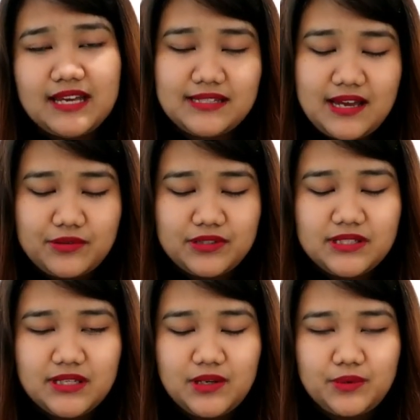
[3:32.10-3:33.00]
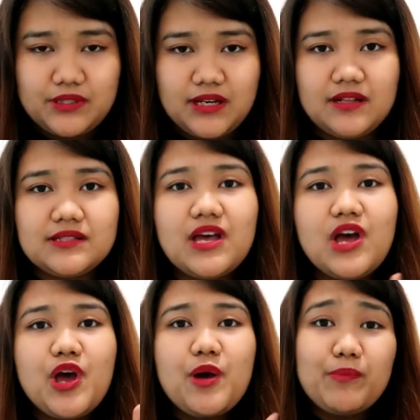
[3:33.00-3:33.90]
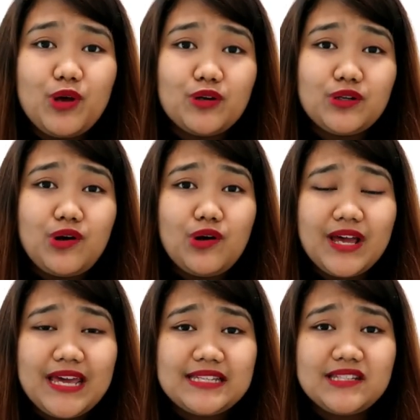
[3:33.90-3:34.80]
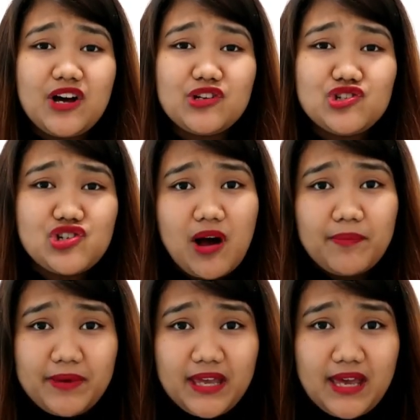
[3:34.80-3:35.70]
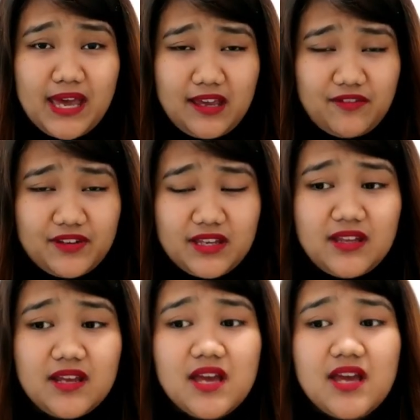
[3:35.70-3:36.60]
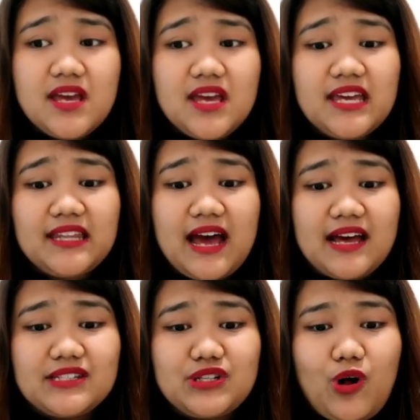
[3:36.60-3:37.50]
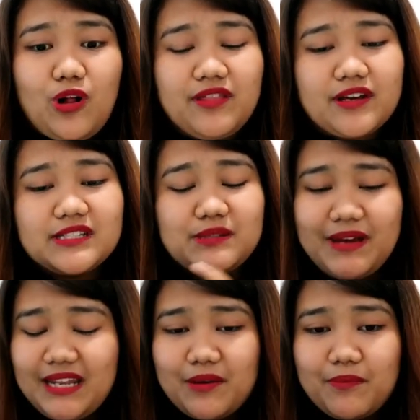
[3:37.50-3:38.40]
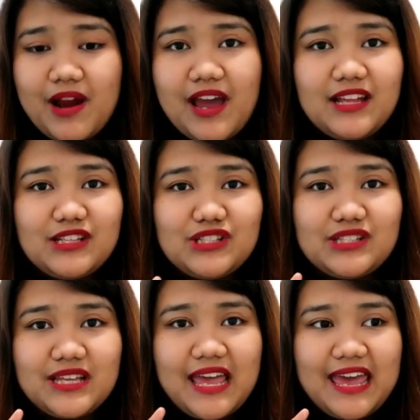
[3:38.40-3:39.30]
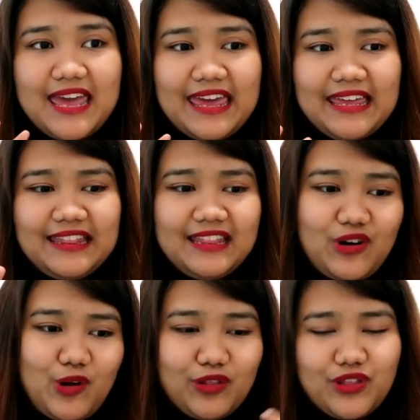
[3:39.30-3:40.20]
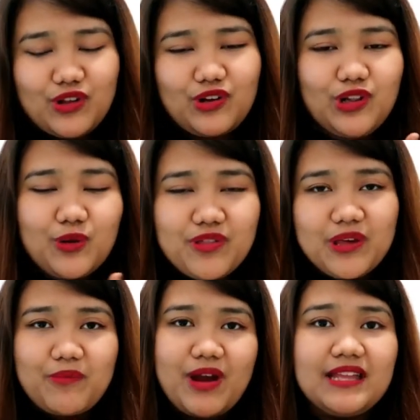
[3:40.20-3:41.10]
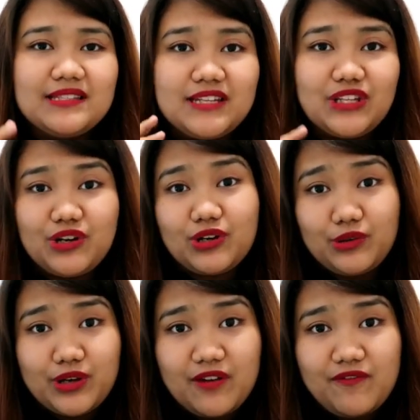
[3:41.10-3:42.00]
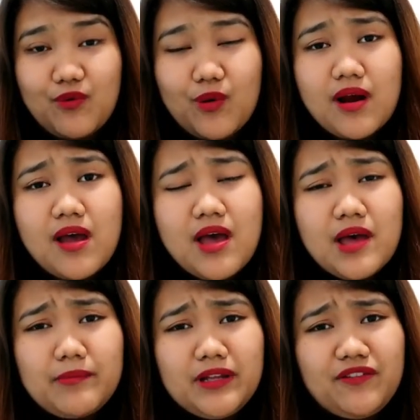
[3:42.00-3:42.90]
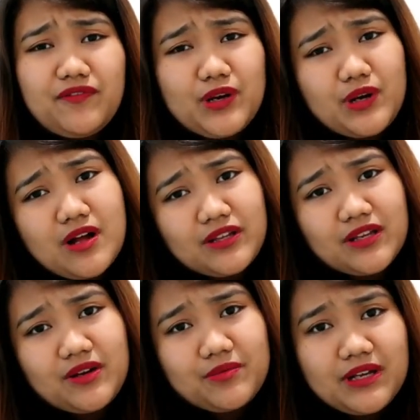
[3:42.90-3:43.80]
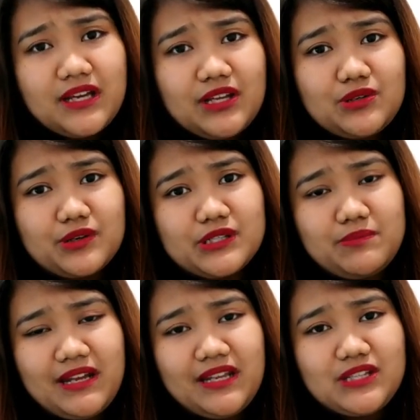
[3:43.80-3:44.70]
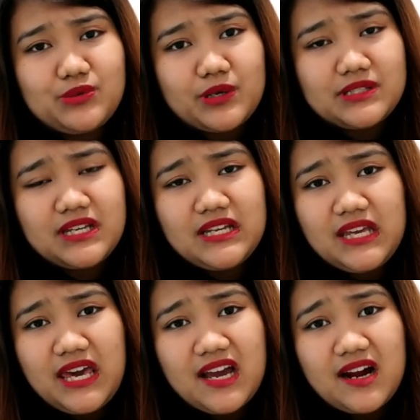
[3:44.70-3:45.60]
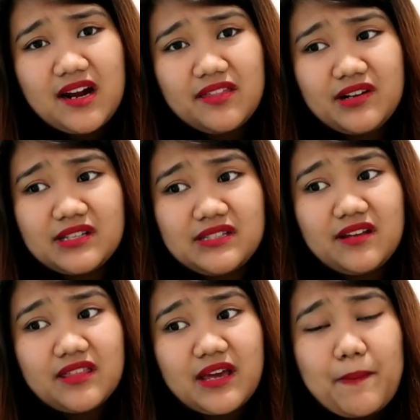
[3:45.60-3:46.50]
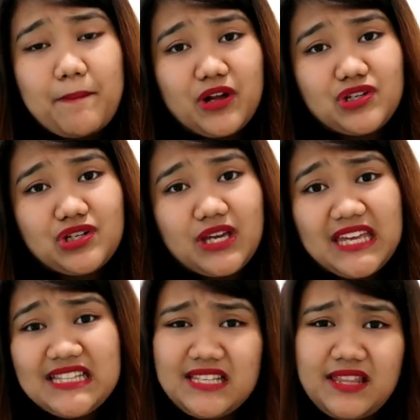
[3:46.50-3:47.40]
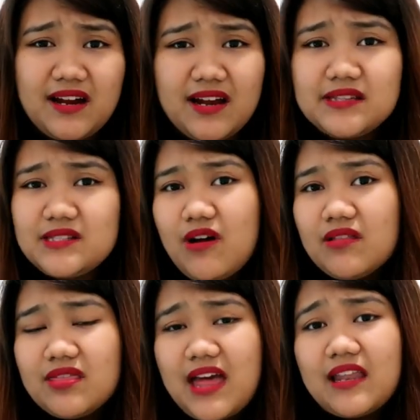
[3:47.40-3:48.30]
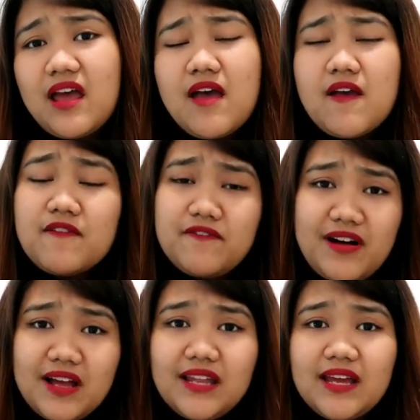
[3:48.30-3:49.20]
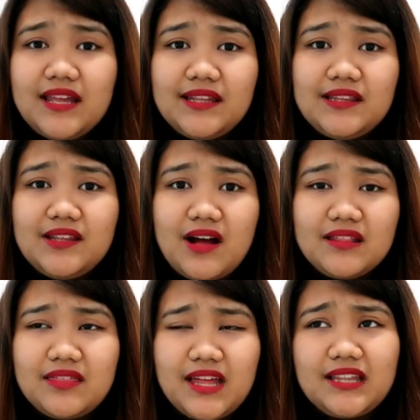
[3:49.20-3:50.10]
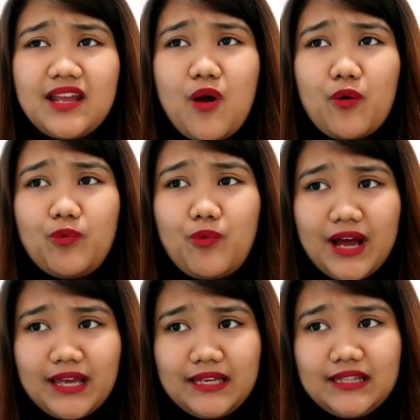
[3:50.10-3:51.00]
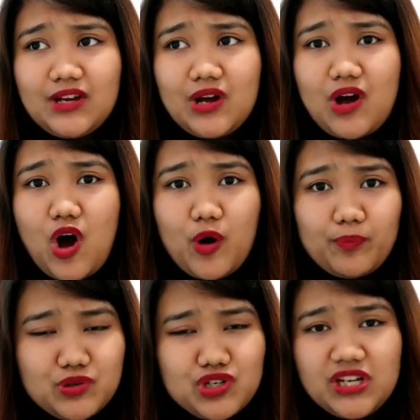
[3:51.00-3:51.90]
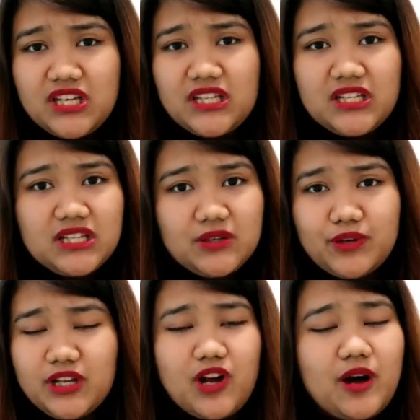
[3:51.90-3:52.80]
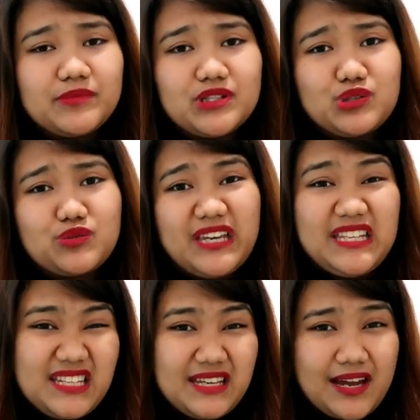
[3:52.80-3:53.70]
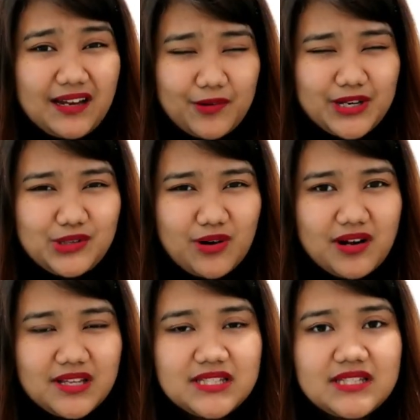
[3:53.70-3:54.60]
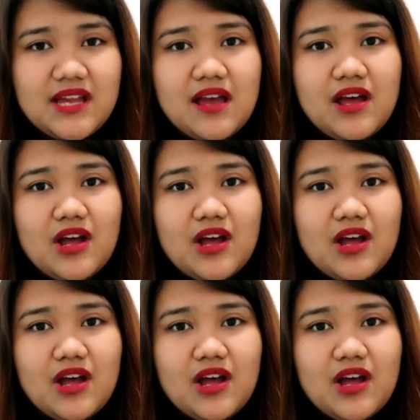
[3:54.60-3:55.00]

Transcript: guest houses and hotels. Myeongdong is a shopping haven. It has all the cosmetic brands and all the clothing brands that you're looking for. But if you're not really into cosmetics or skincare, there's nothing much you can see there. It's not that fun and not that wide option when it comes to eating at restaurants.